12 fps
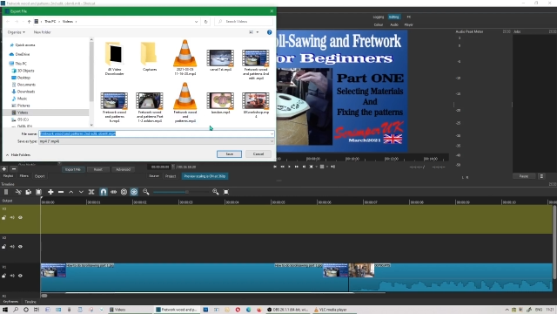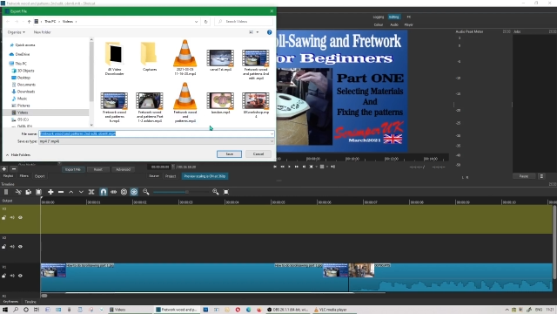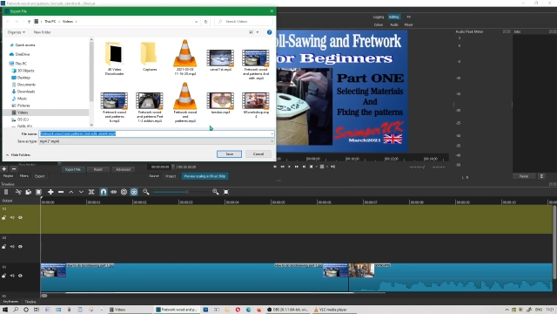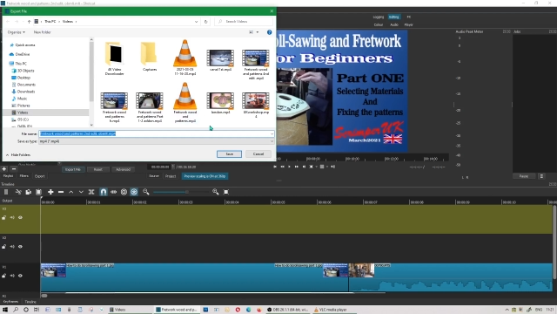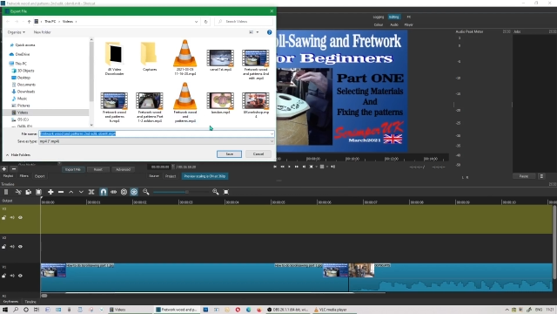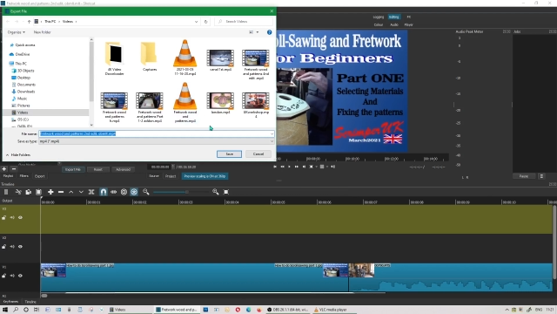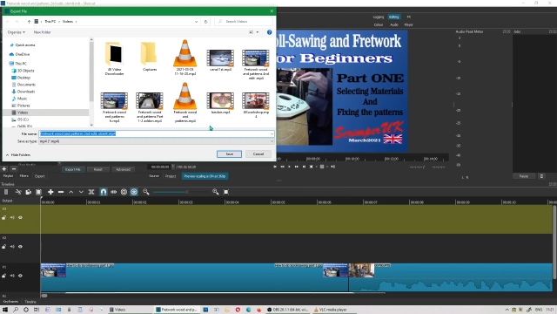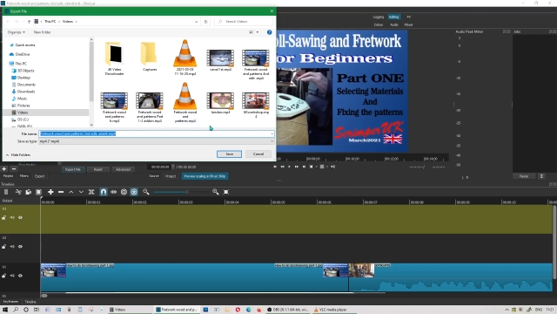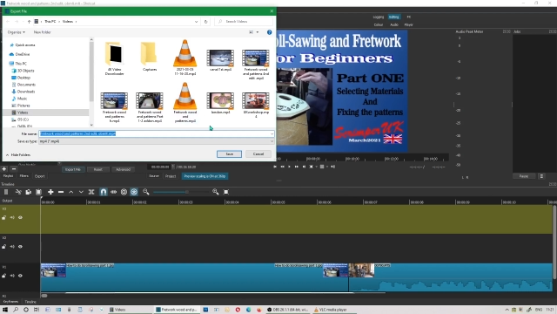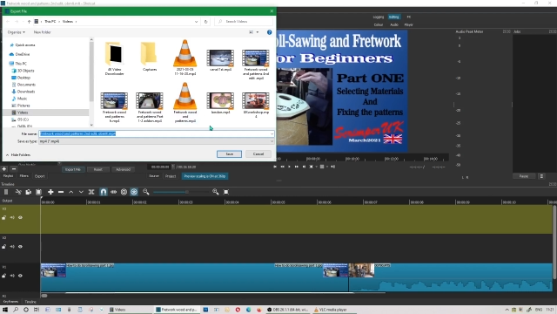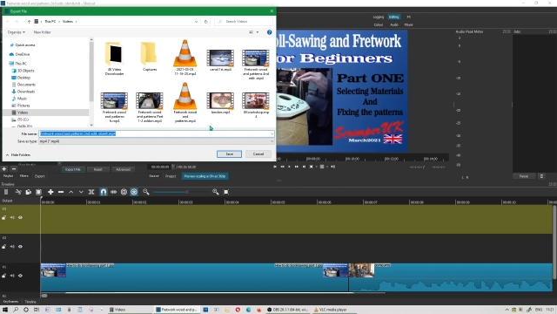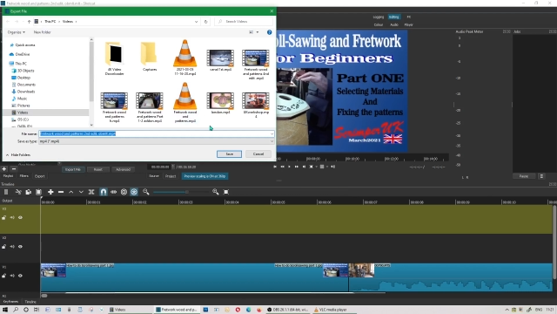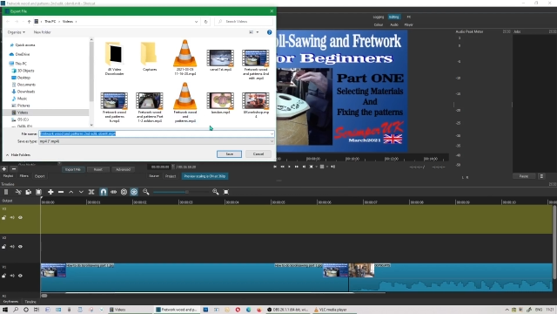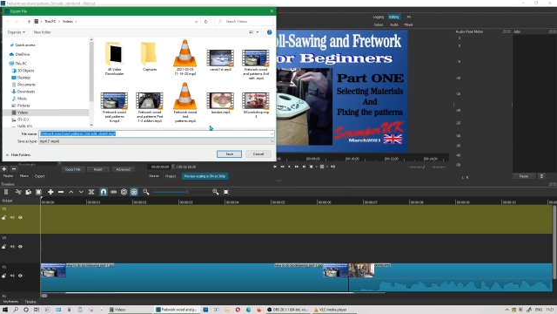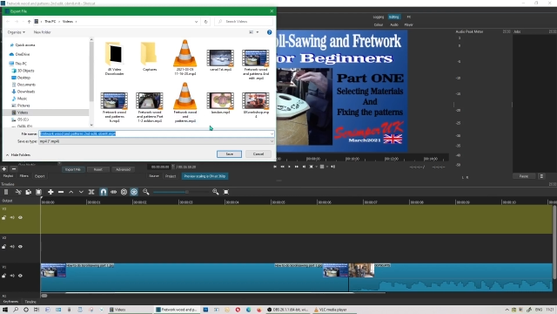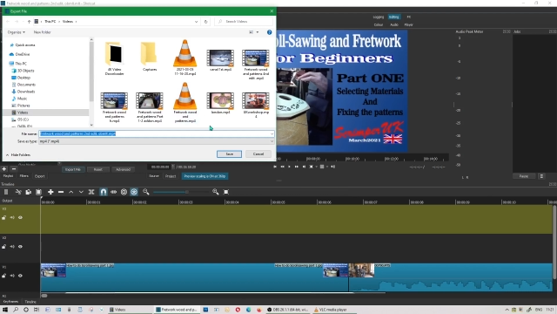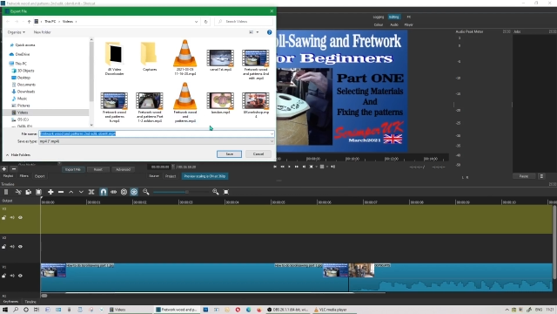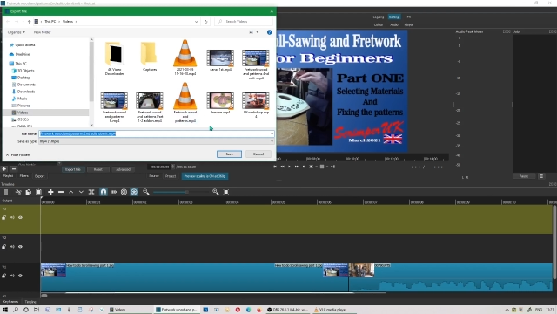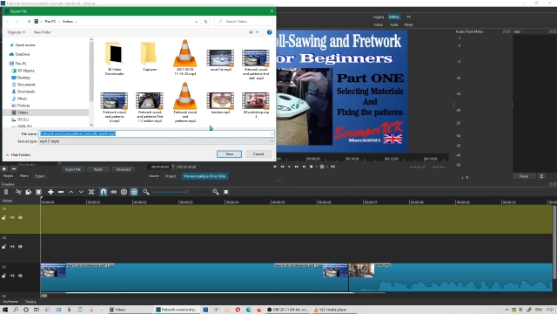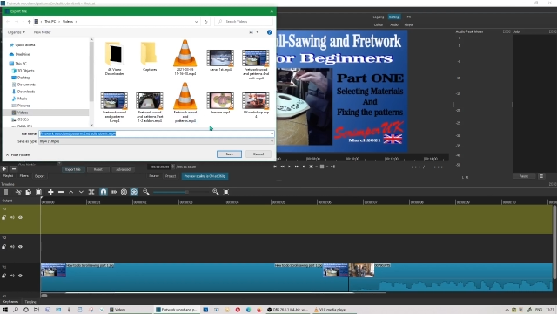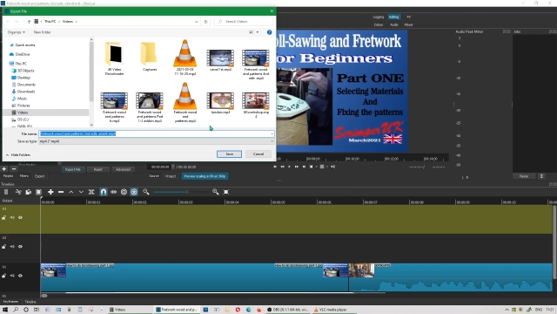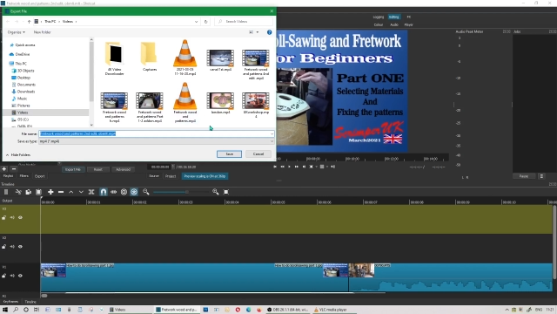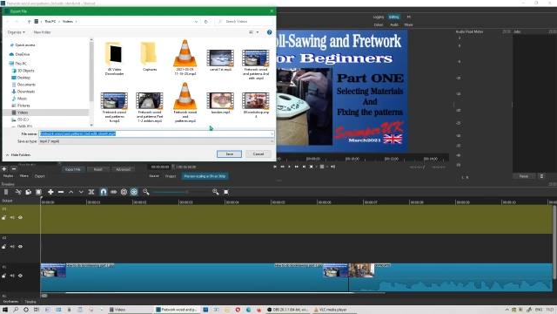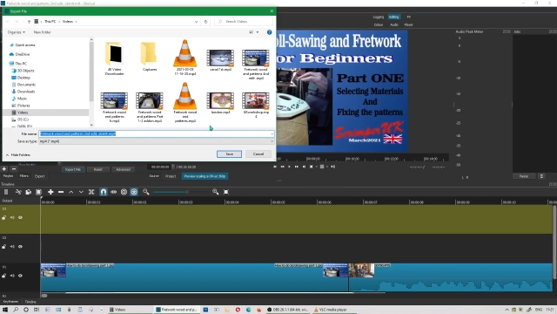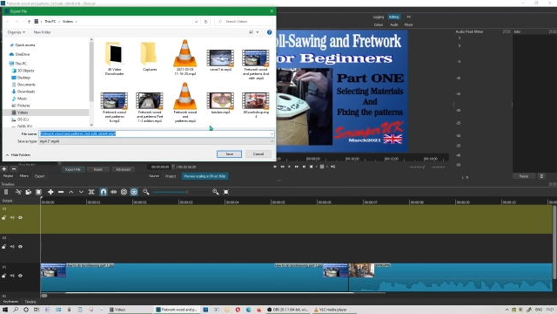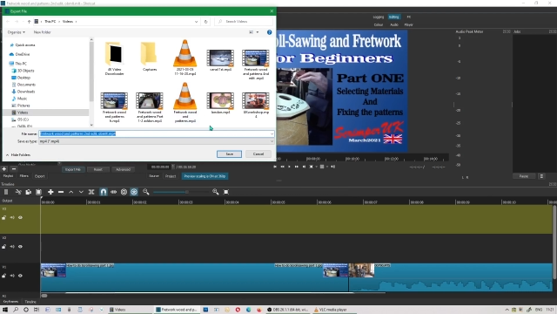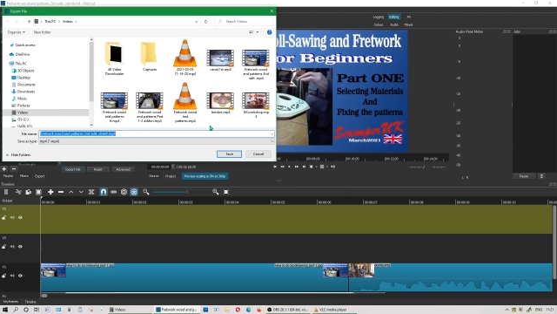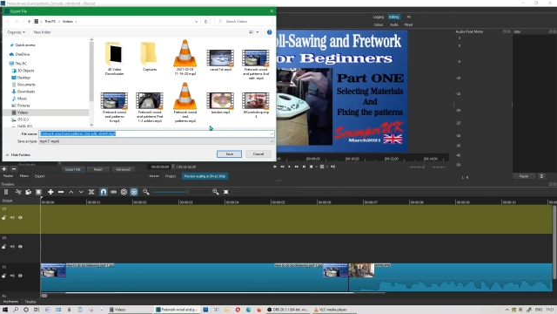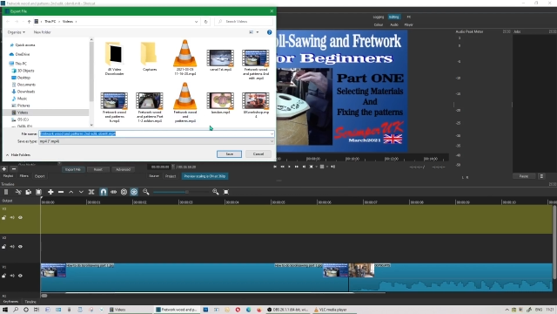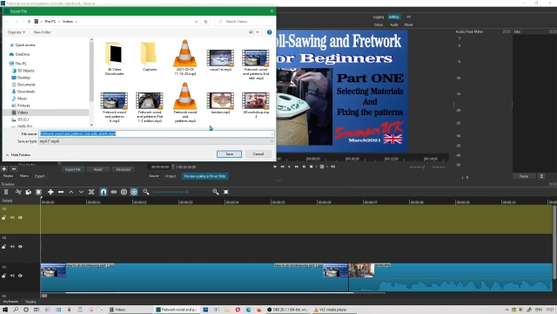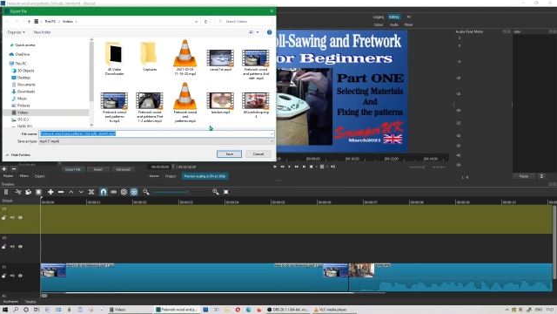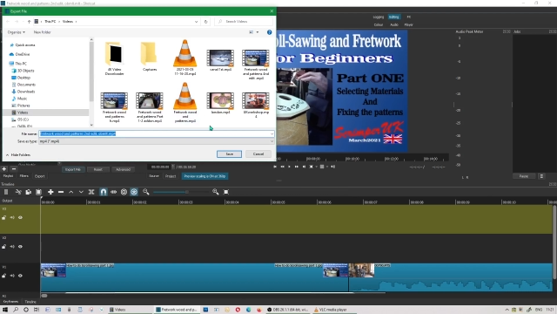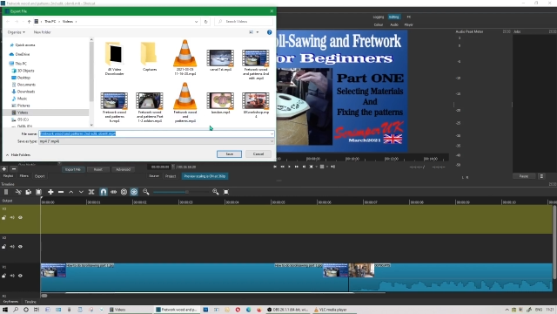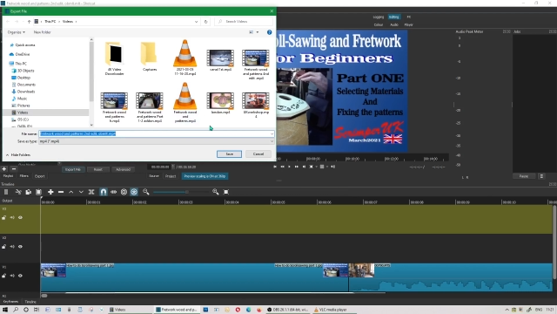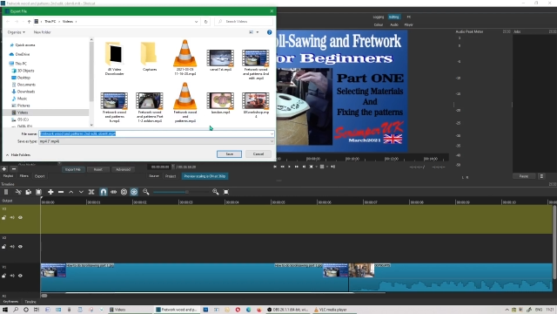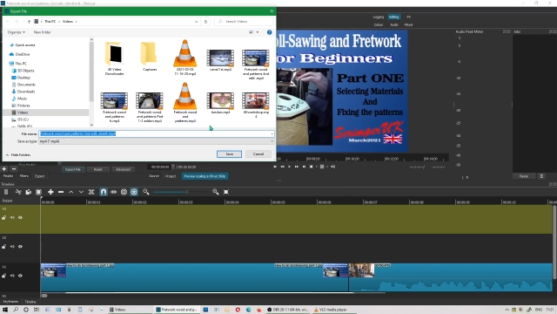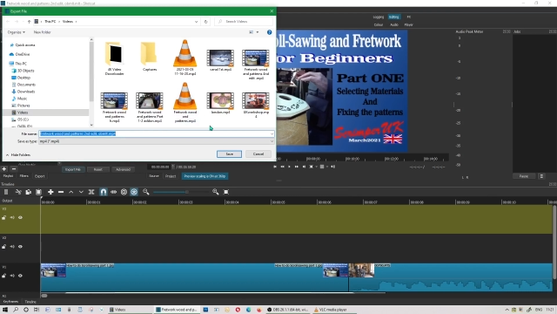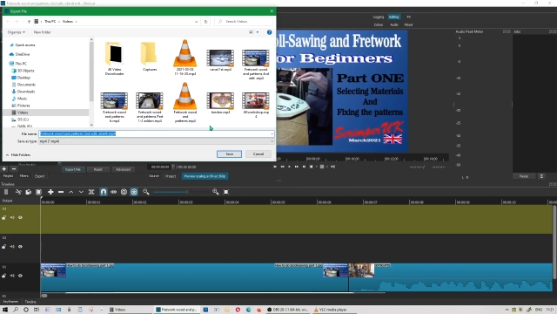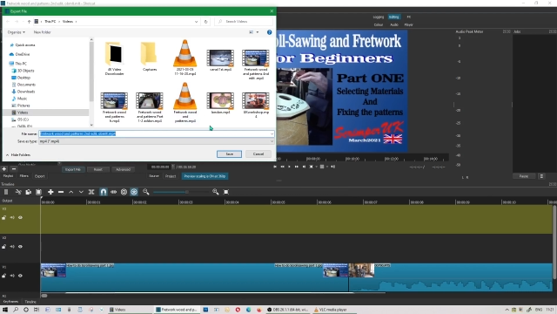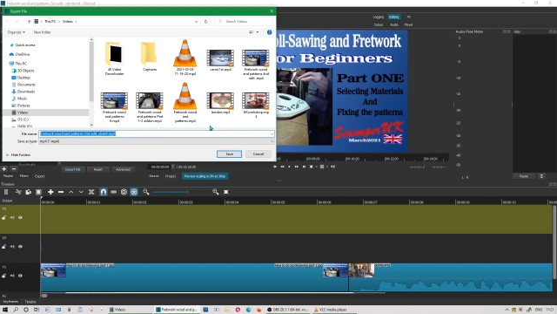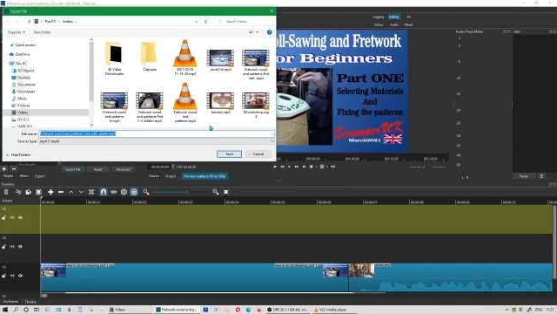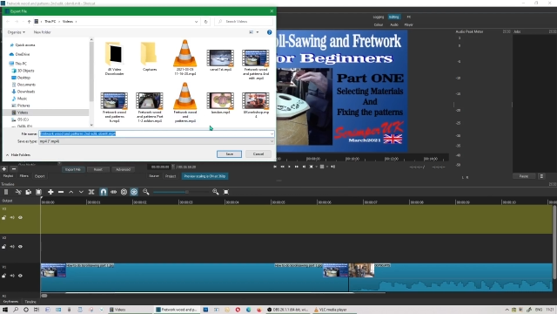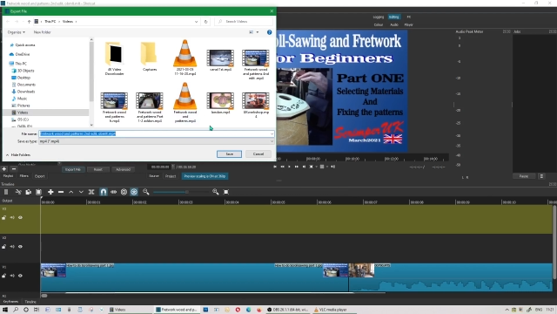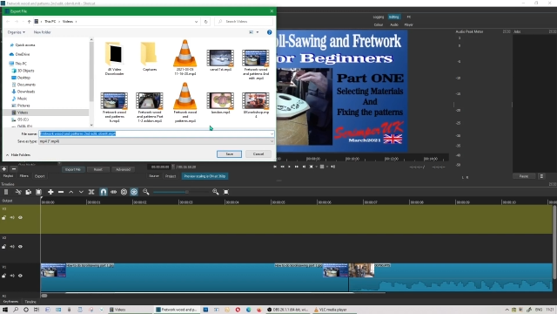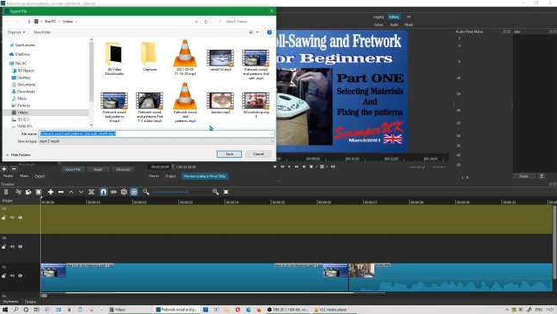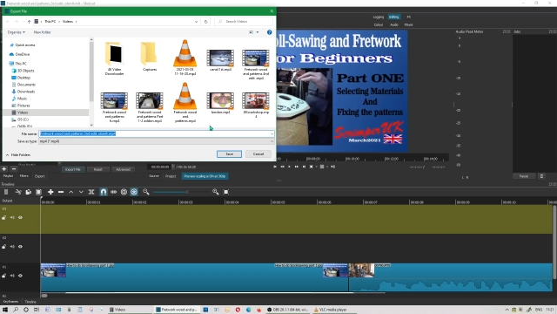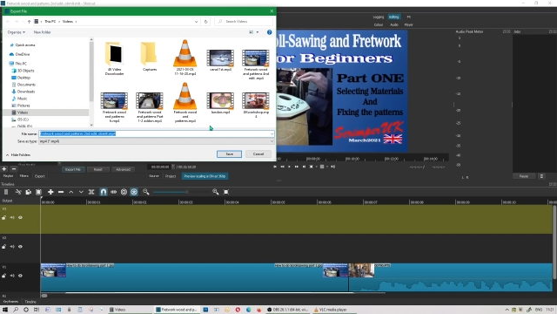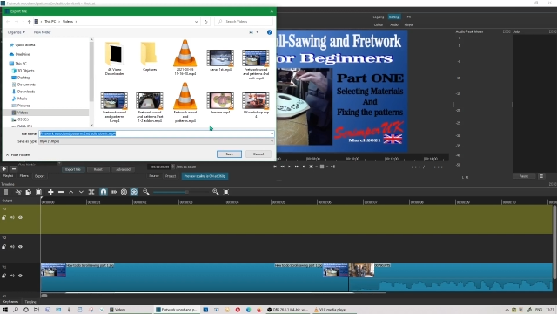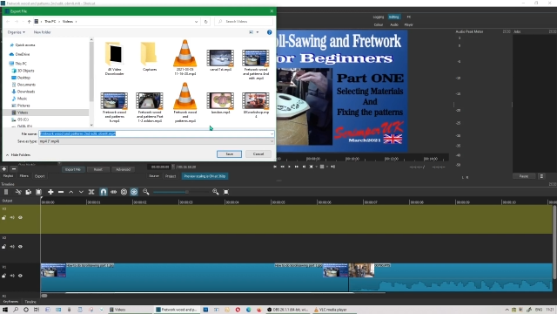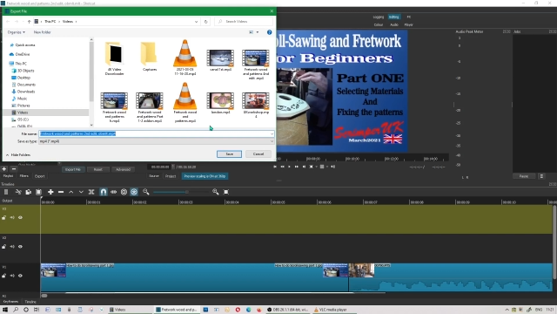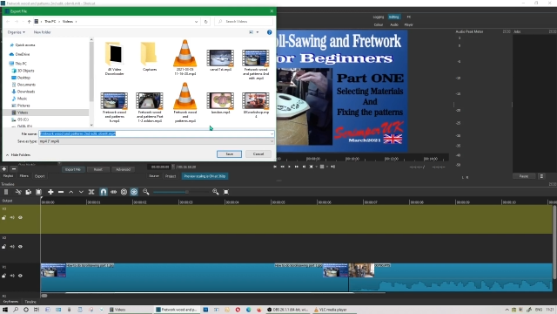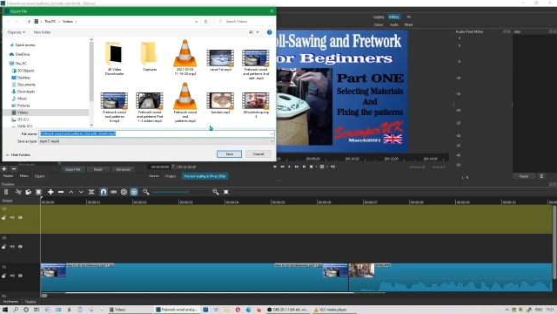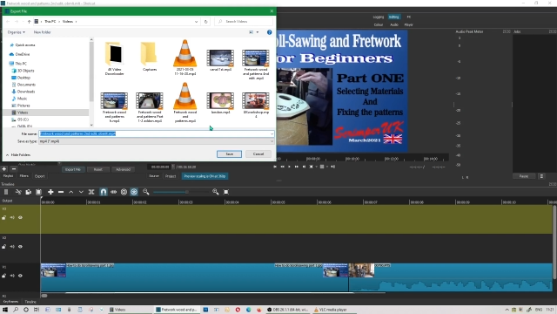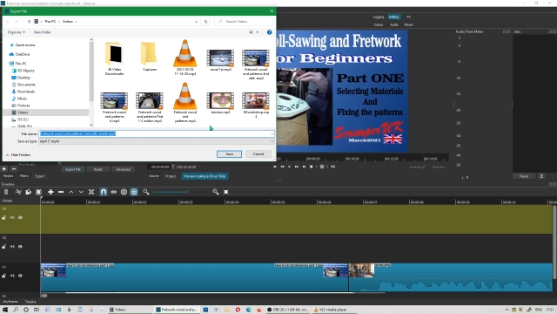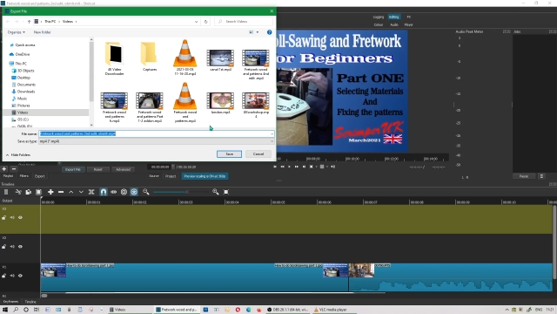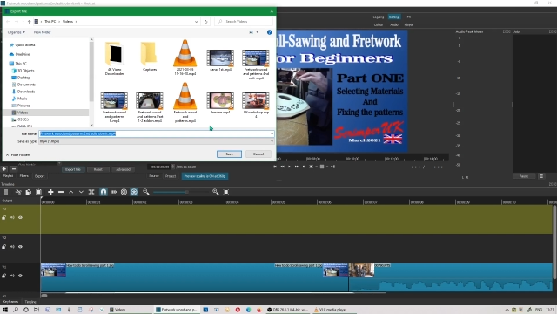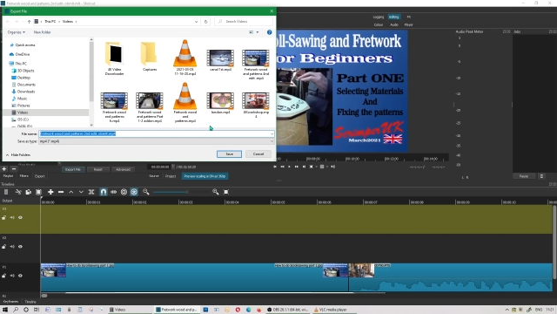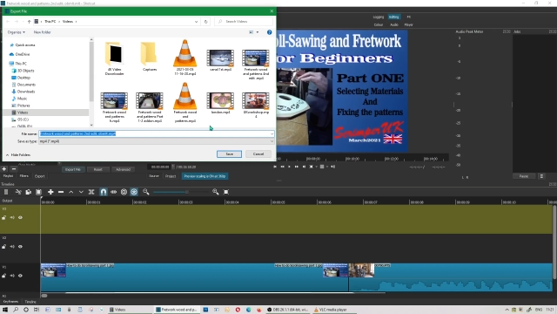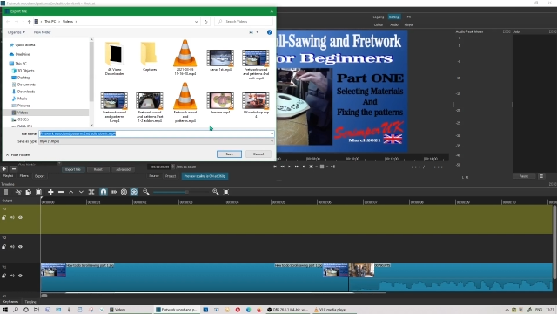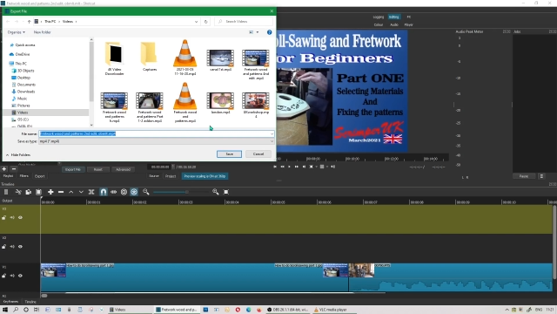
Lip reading: No face is visible, so there are no lips to read.